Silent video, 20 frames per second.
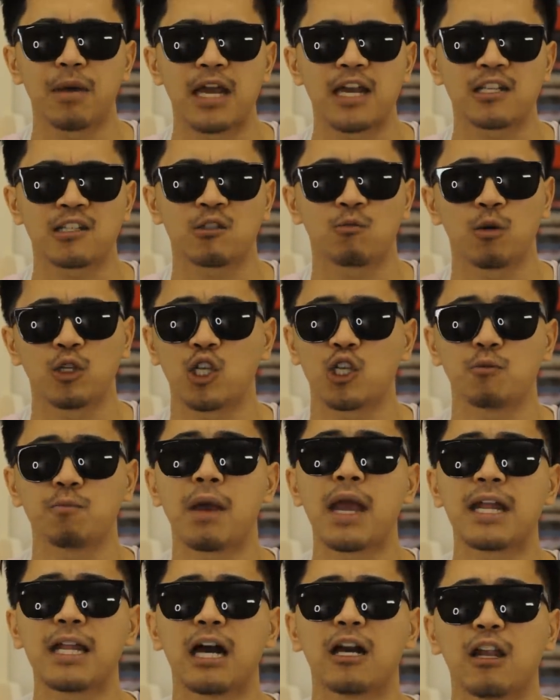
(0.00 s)
base, which is
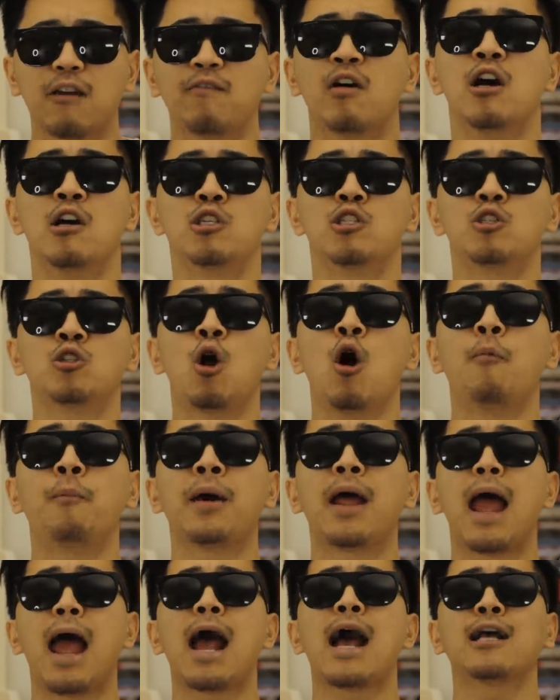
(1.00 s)
made out of
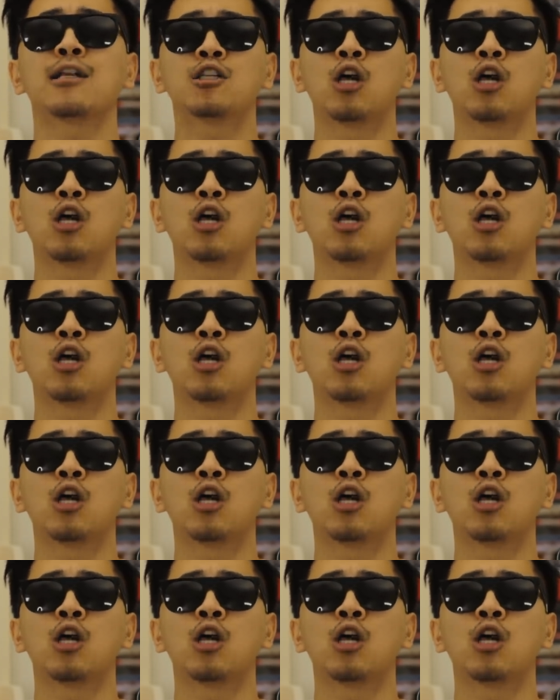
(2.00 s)
stupid